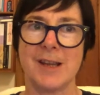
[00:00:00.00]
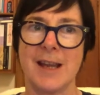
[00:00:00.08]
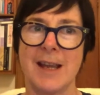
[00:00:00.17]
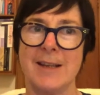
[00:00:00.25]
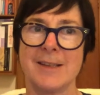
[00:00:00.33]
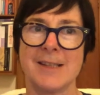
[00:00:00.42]

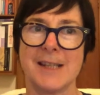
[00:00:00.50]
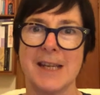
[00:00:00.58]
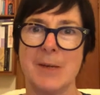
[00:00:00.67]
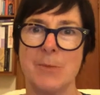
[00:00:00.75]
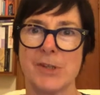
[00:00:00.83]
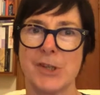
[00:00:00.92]
and
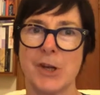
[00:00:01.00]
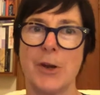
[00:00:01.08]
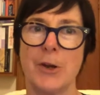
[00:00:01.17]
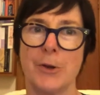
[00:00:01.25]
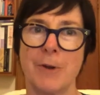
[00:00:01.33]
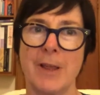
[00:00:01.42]
see what's going
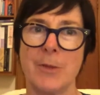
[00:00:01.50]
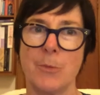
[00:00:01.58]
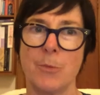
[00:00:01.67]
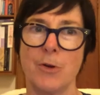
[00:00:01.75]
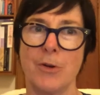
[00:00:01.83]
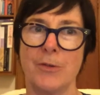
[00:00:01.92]
on around the
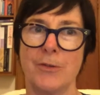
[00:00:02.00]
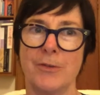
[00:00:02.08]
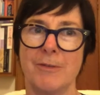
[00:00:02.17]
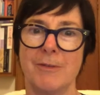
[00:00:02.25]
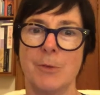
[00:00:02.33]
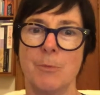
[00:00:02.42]
world,
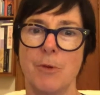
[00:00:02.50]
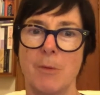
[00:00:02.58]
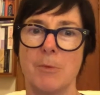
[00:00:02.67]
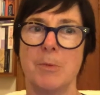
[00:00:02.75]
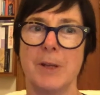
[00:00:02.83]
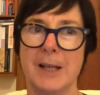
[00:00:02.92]
you
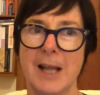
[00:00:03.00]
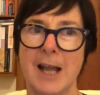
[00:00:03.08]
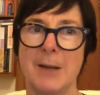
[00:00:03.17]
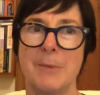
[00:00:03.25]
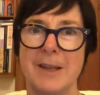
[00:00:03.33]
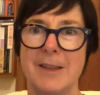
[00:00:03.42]
probably,
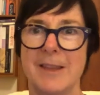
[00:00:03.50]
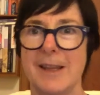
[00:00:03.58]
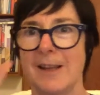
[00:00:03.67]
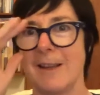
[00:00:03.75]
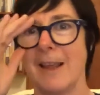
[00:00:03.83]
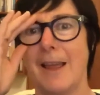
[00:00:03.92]
like me,
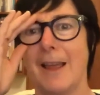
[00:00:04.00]
think,